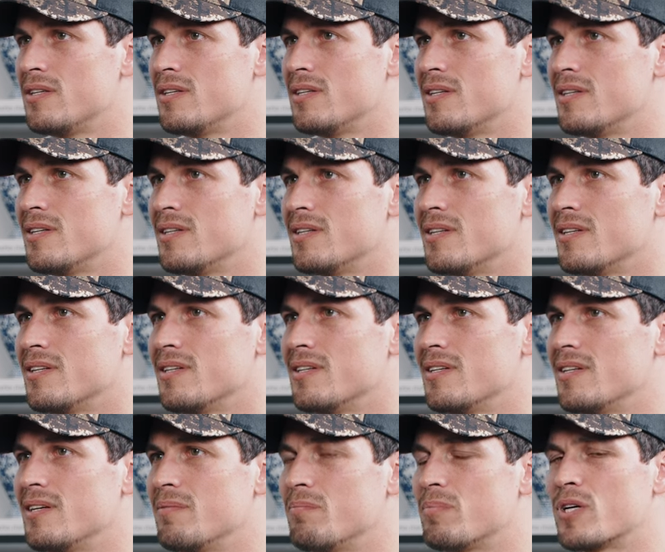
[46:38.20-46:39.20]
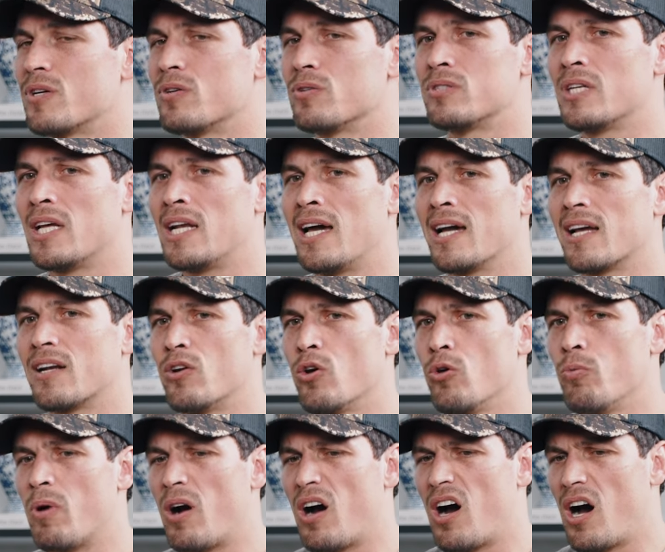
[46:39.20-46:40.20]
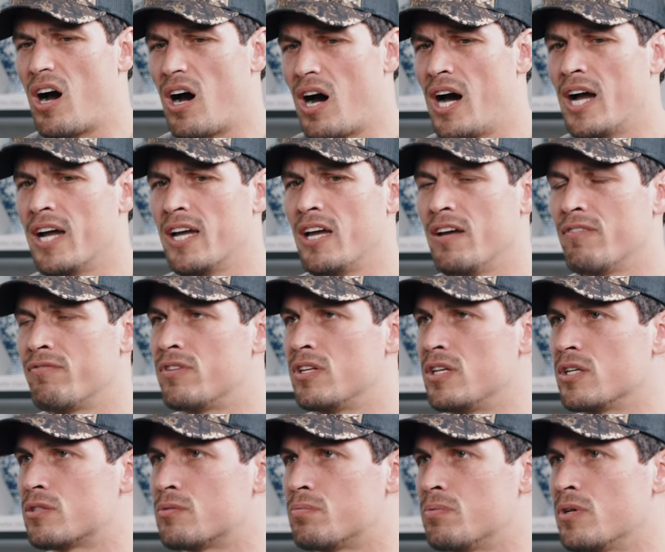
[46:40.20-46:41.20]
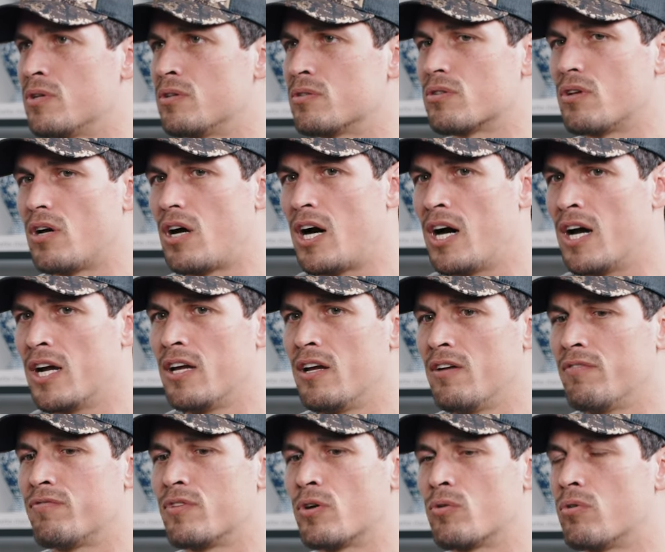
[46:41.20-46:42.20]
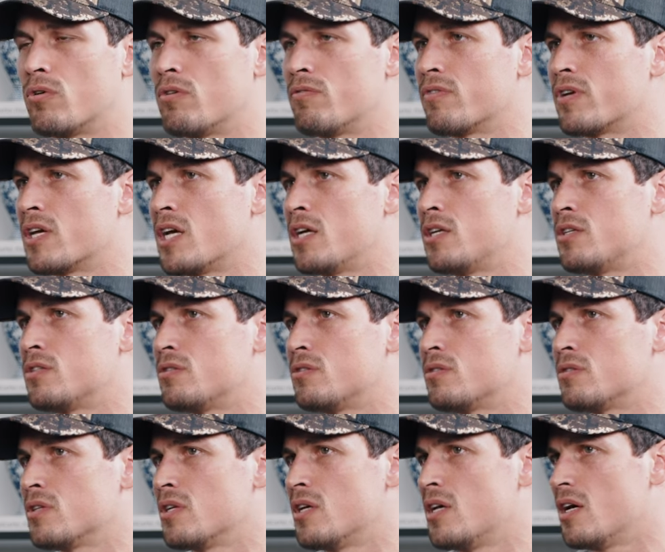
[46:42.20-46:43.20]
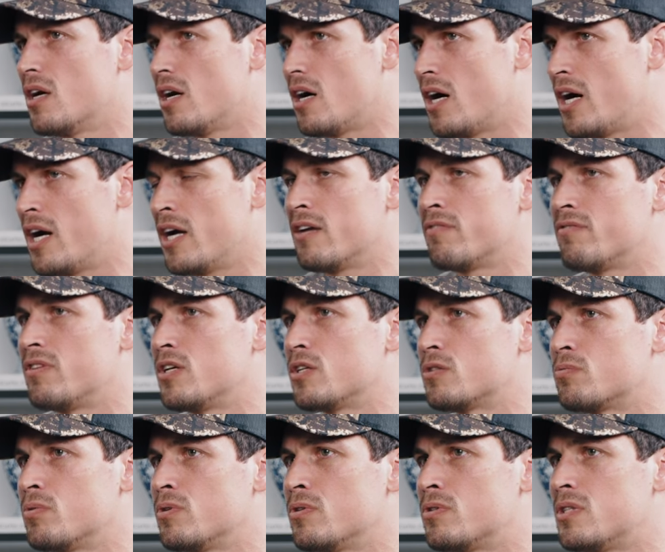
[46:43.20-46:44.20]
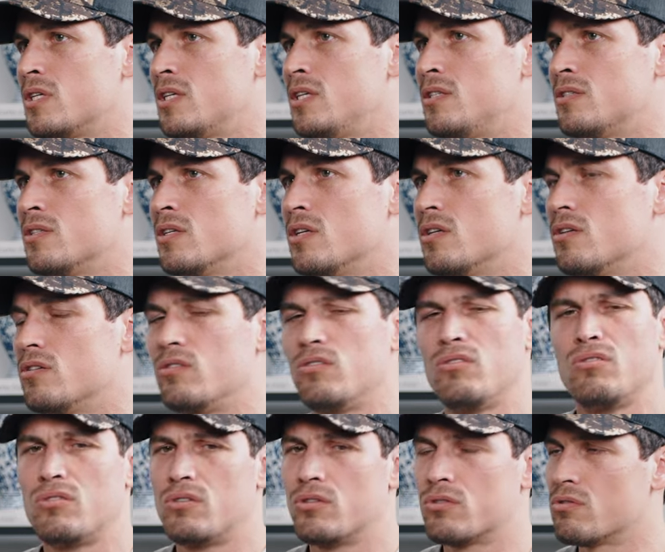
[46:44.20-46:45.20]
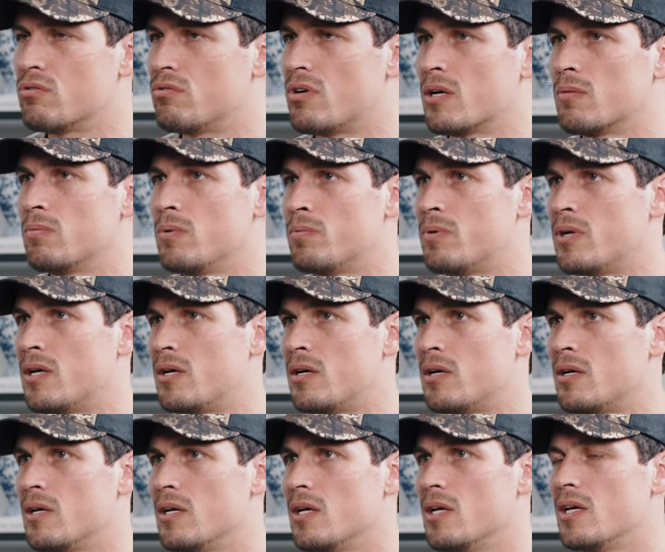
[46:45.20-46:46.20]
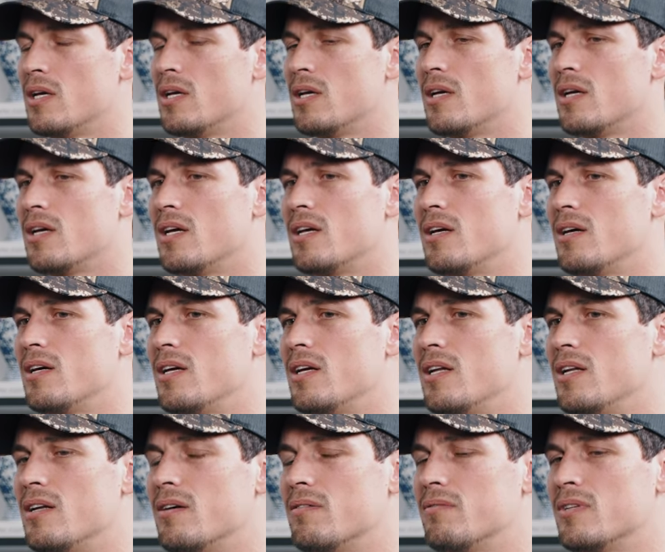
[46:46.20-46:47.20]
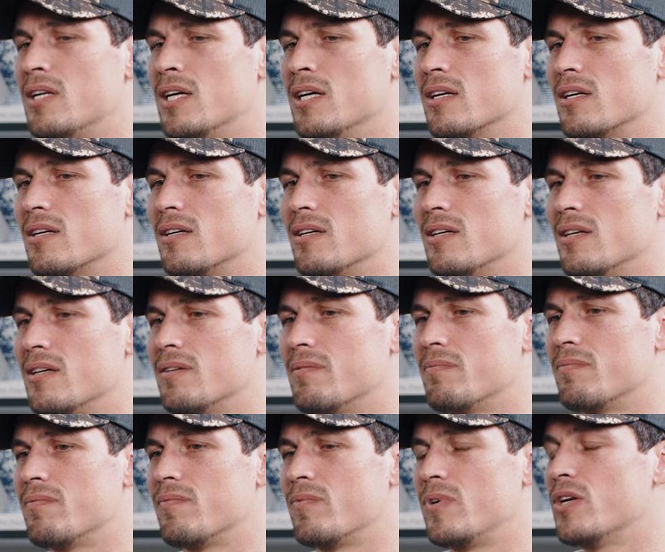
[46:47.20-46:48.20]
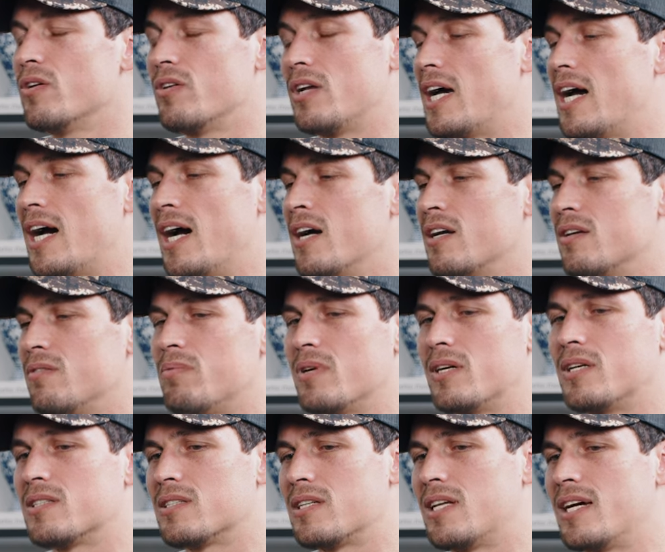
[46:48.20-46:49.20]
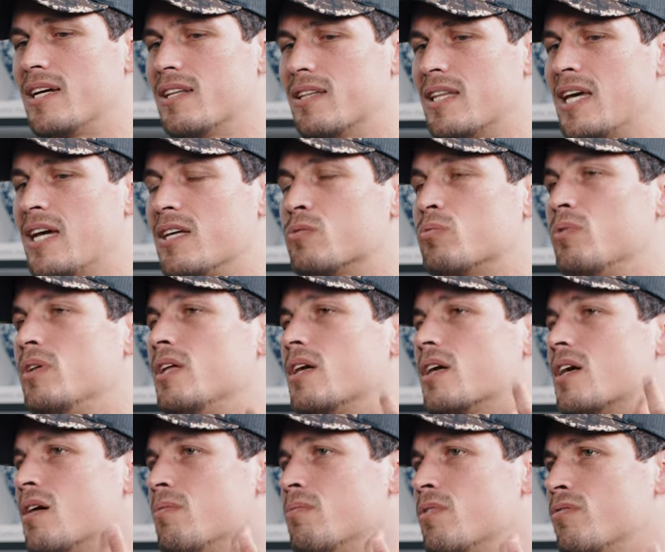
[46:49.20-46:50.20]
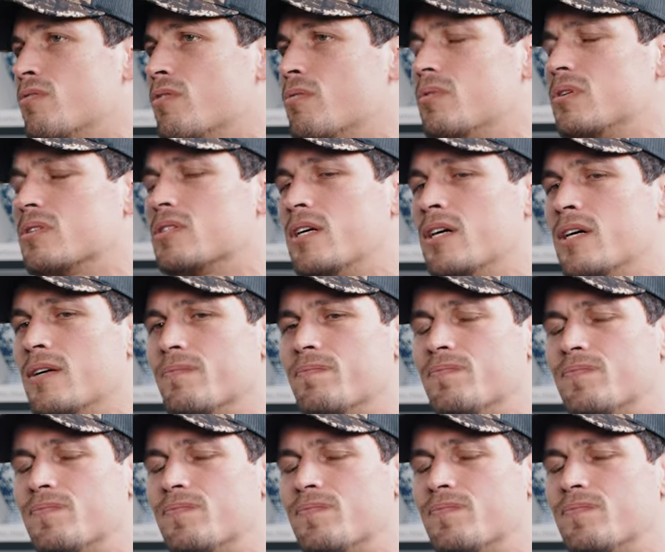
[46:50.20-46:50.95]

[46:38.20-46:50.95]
mm. because they're like, no, but I have the experience, I have the qualifications, I have the expertise. You're just a rugby player. And I'm like, we don't like argue, but it's like, that's where they're coming from. It's like,